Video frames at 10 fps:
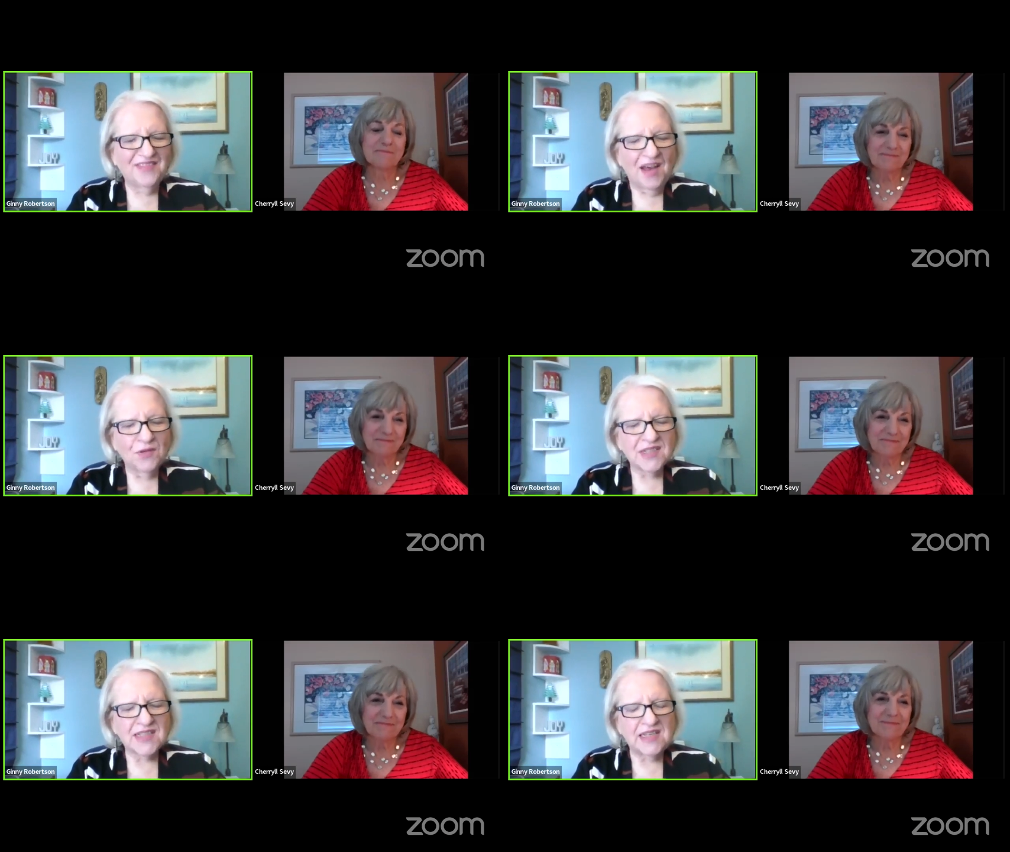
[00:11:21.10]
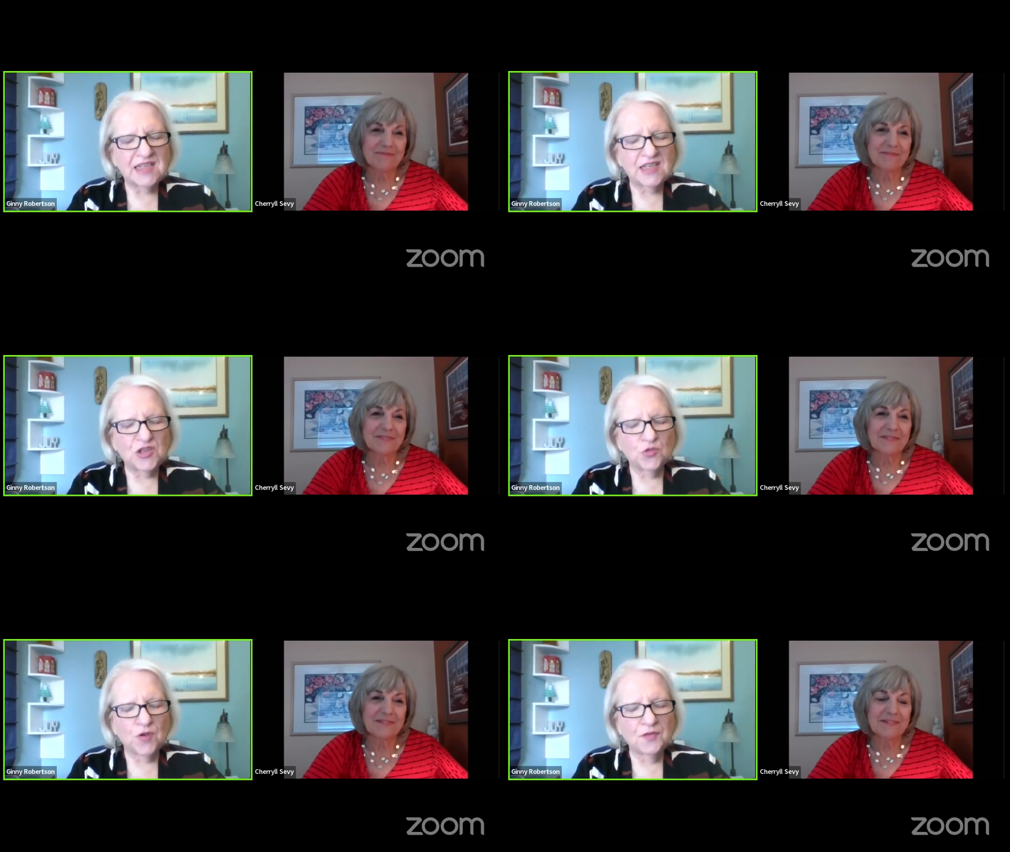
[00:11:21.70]
Speaker 1: and that was the,
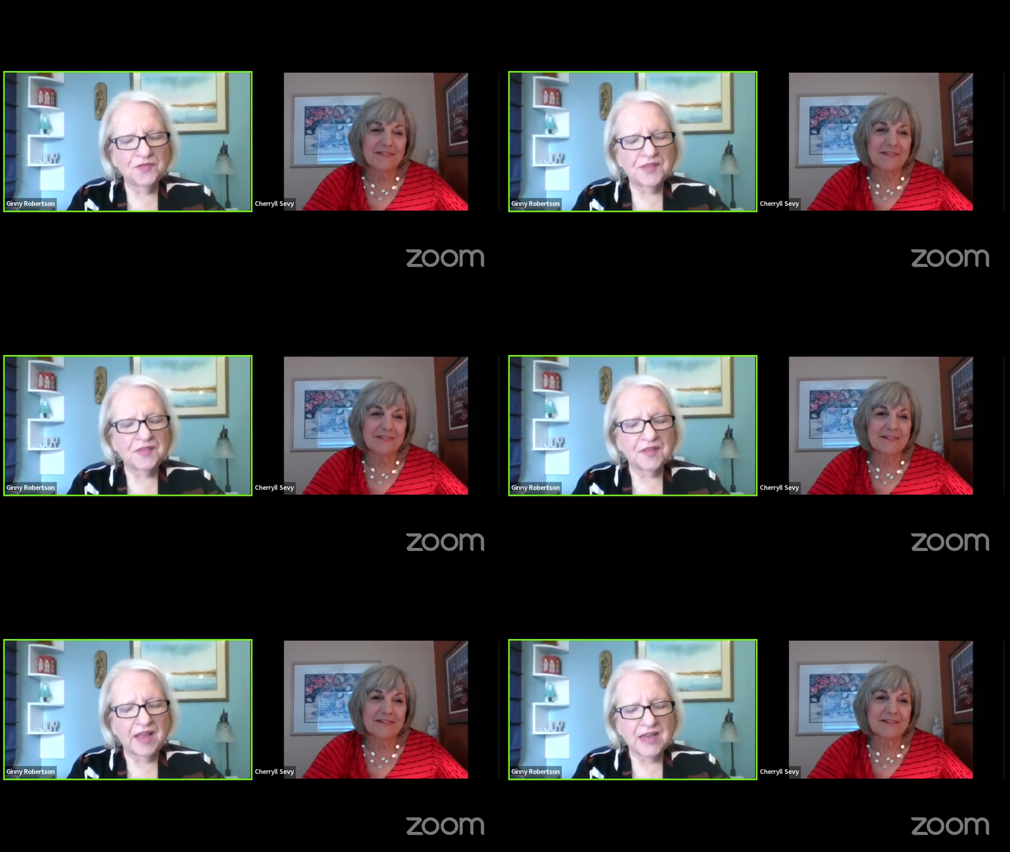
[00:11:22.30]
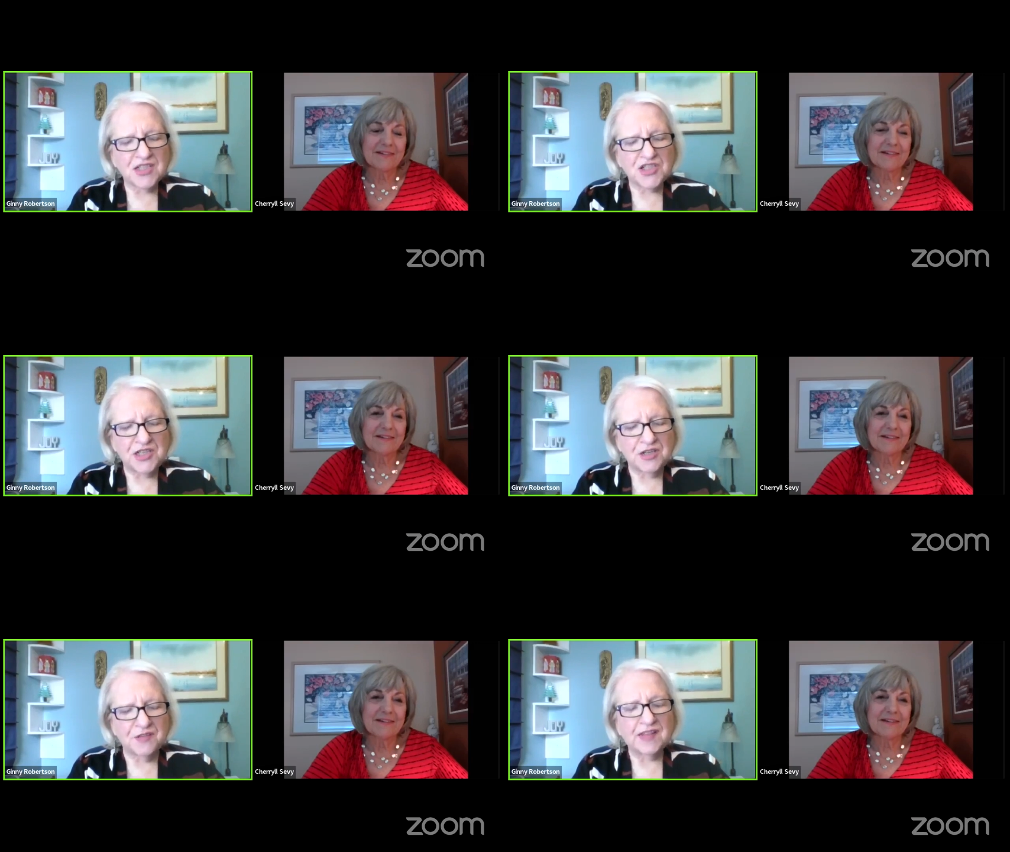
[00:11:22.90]
you wrote the
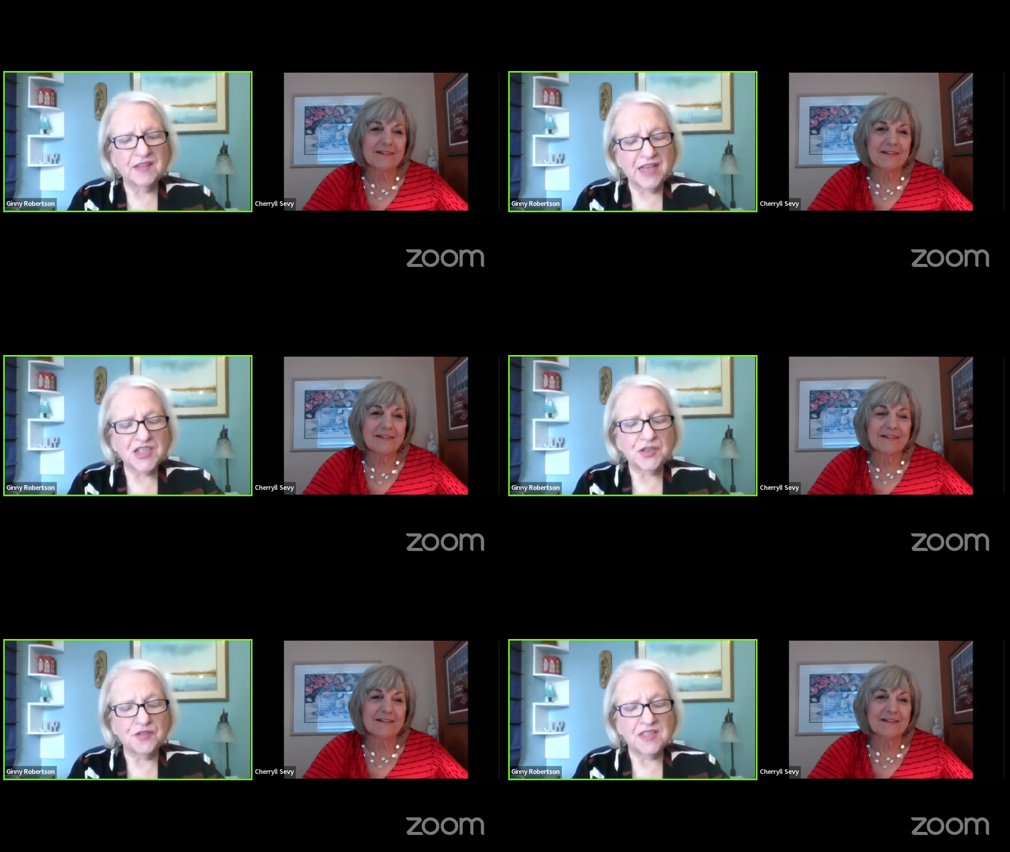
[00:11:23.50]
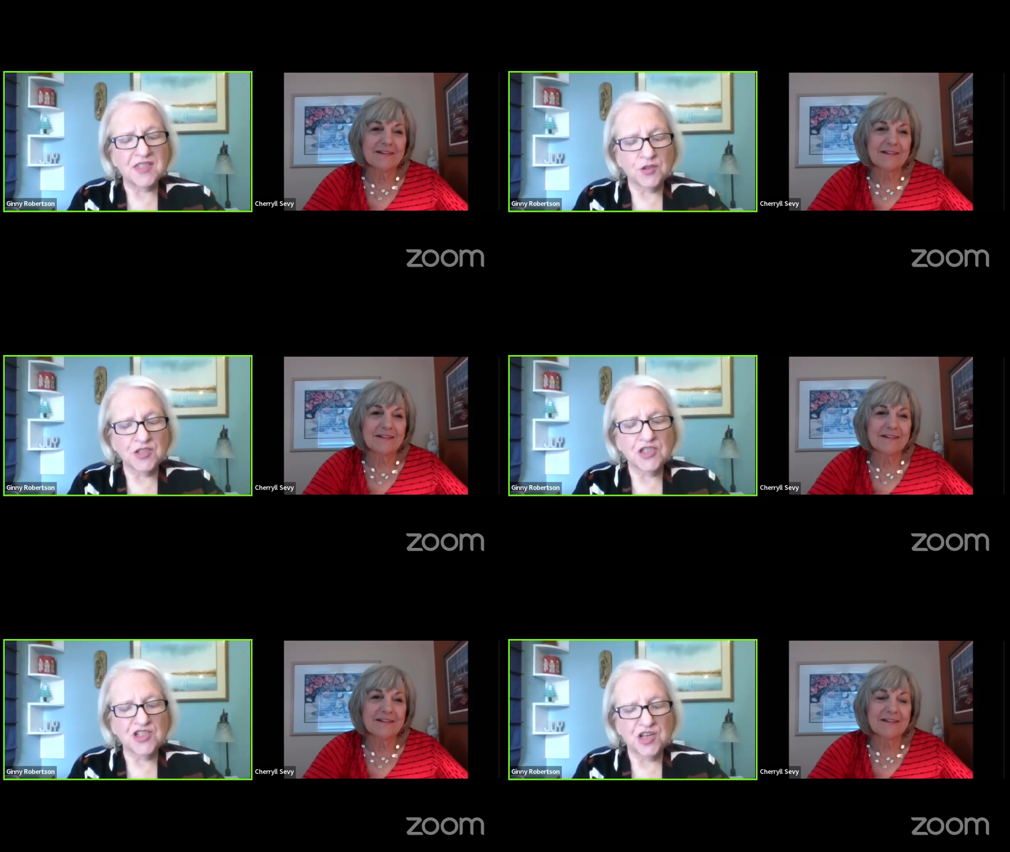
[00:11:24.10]
last year, that last year the
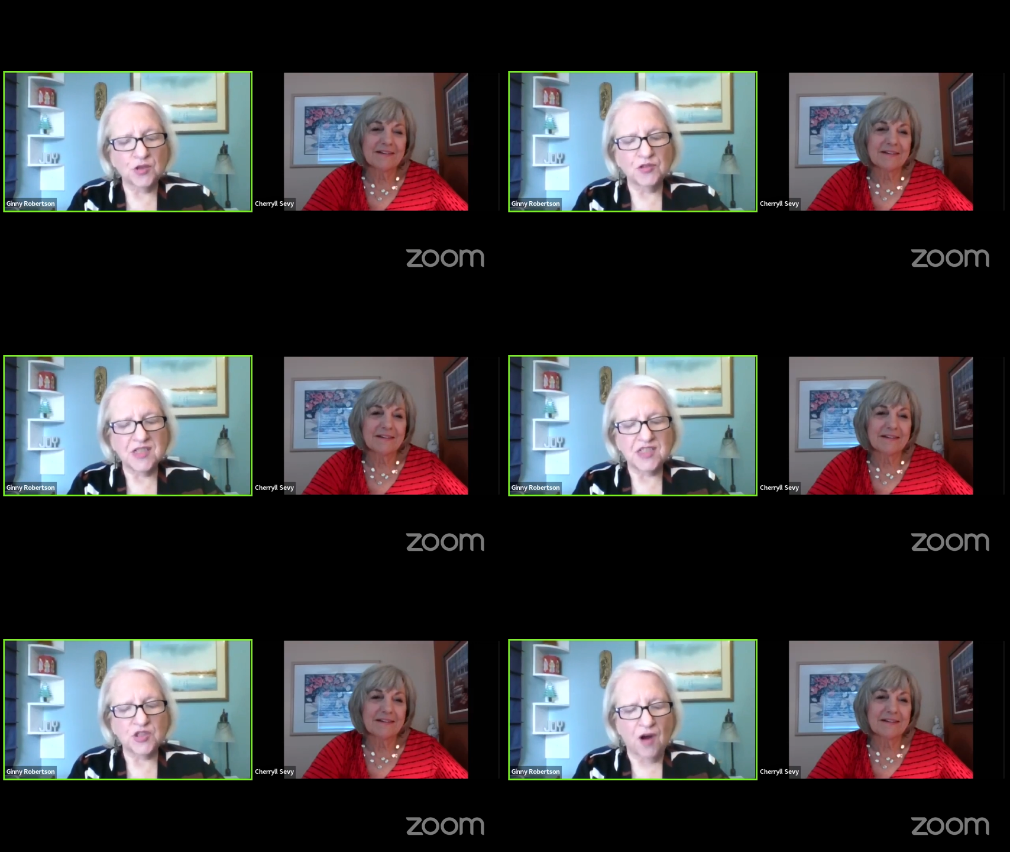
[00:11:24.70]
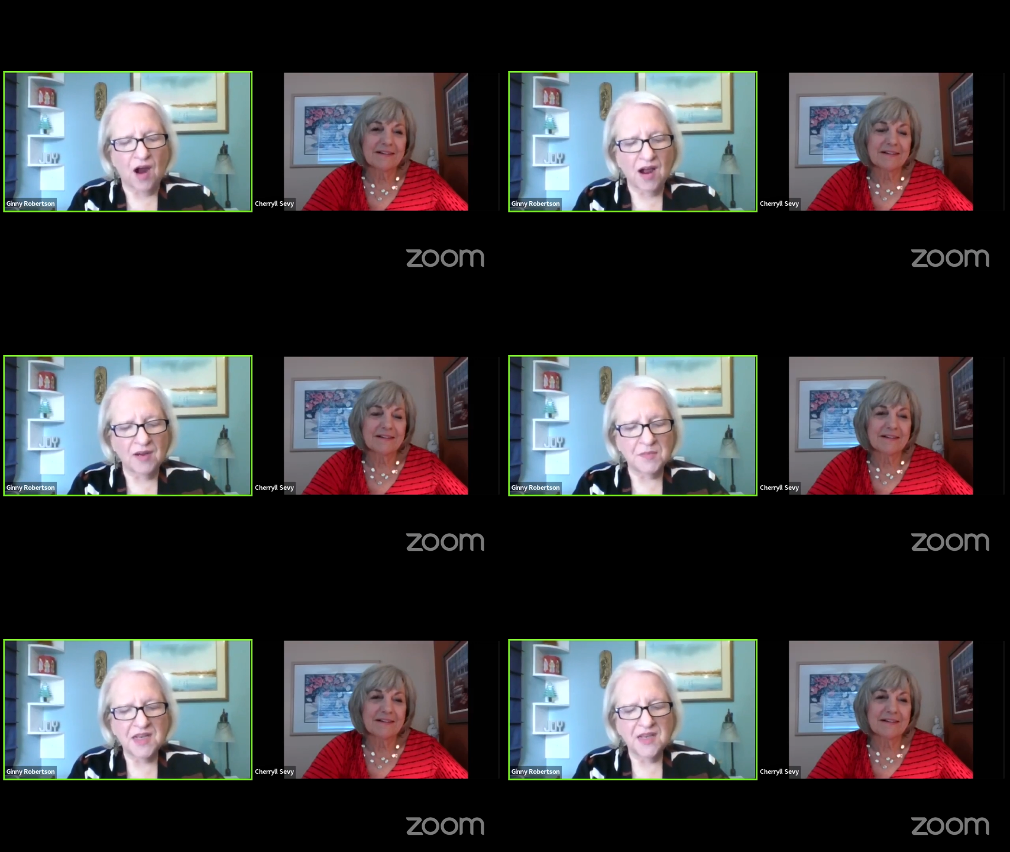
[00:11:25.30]
Surgeon General
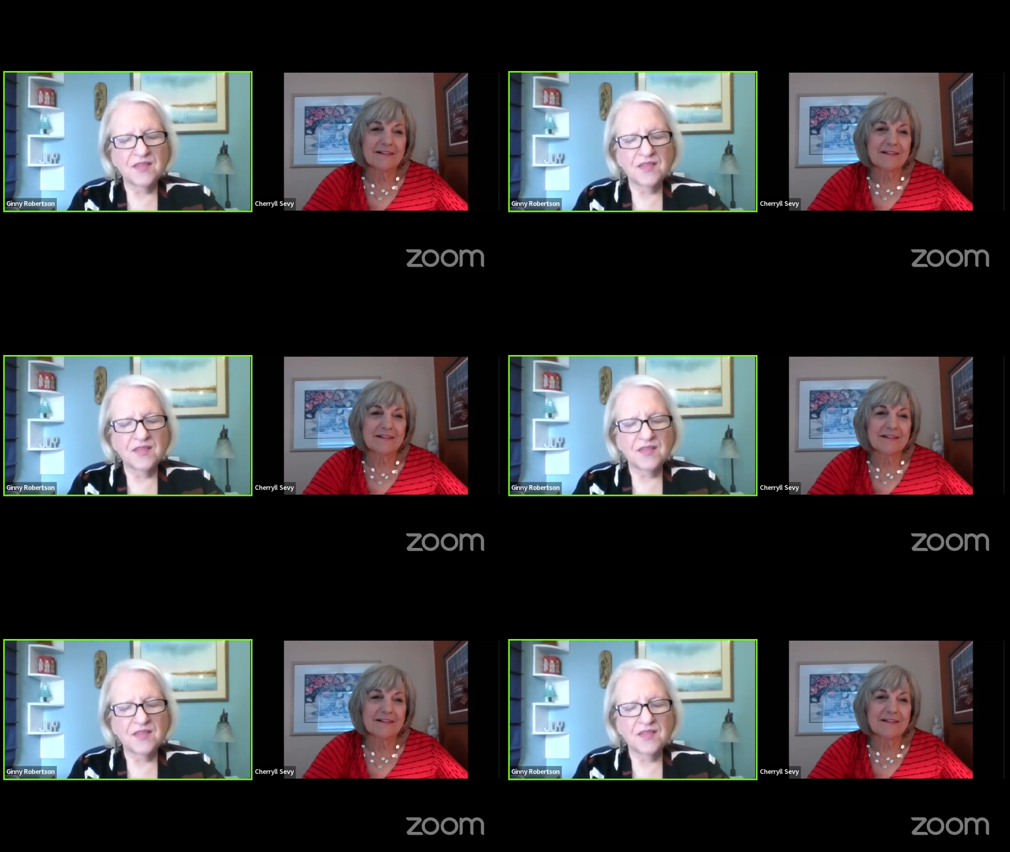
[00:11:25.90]
described